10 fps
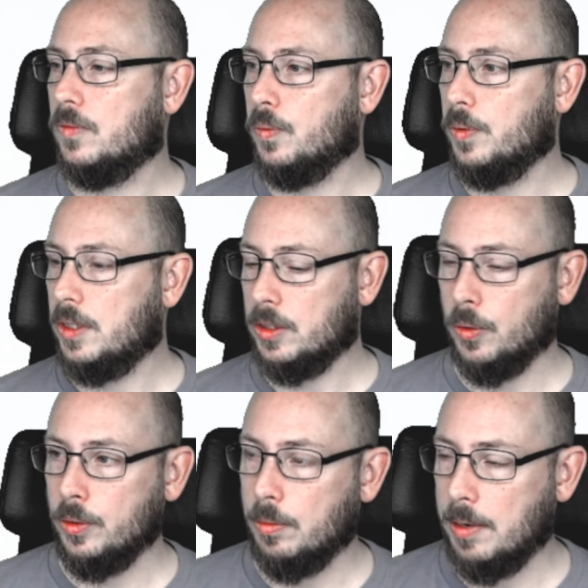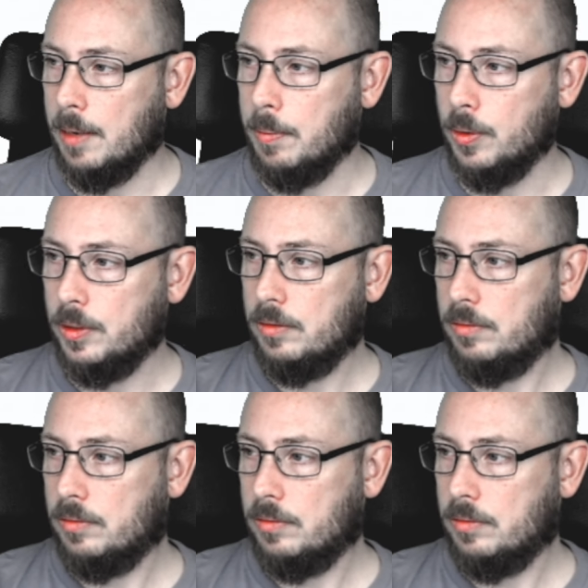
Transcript: We're just going to plan mode.